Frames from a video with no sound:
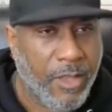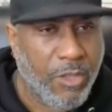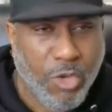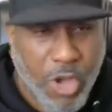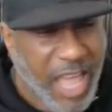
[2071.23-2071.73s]

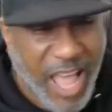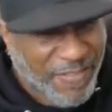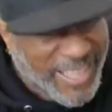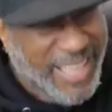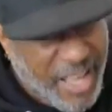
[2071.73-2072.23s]
You're going to have
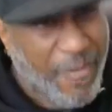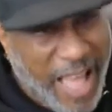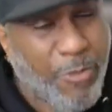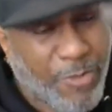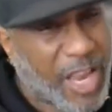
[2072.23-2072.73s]
to live
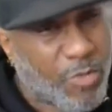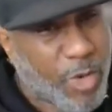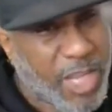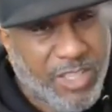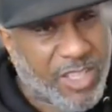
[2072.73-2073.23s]
out that
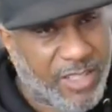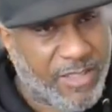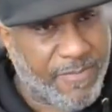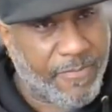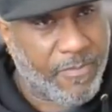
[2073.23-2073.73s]
reason.
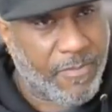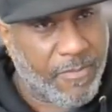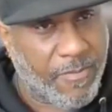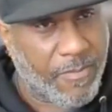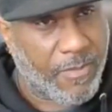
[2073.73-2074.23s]

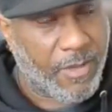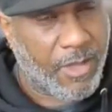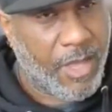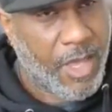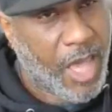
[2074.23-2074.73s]

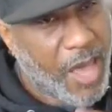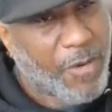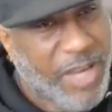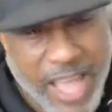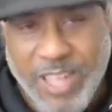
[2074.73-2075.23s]

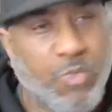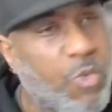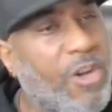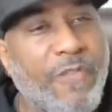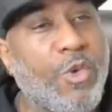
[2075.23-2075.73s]
Every last
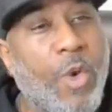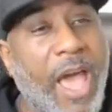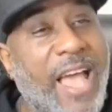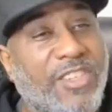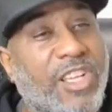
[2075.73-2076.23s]
one of you
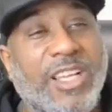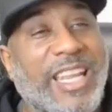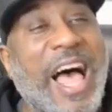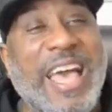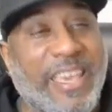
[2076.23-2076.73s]
has a
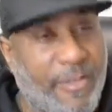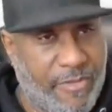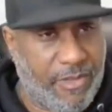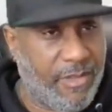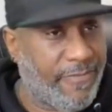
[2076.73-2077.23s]
Goliath.